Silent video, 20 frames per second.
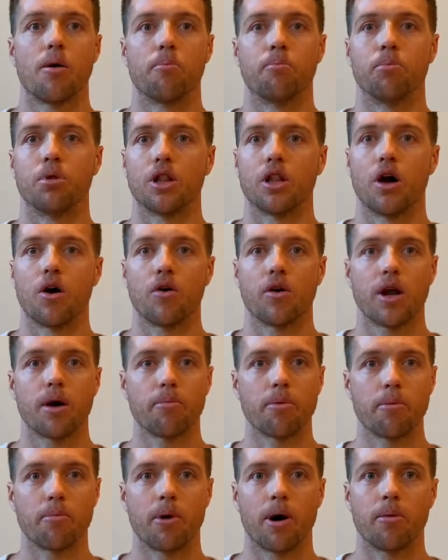blown up
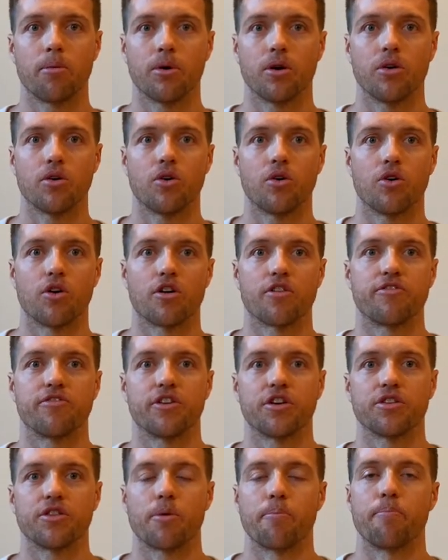a bubble, or
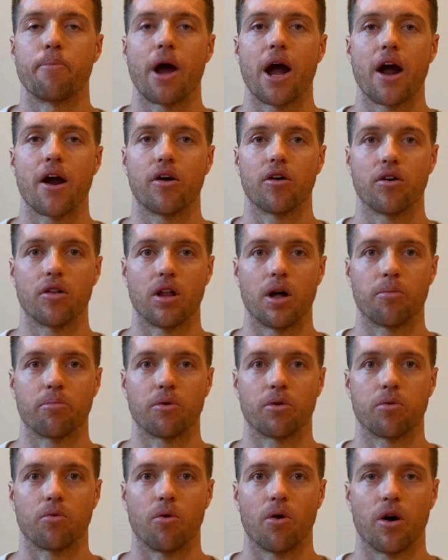filled a barrel up
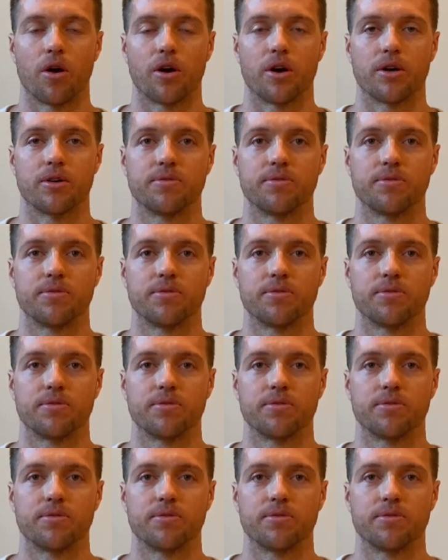with water.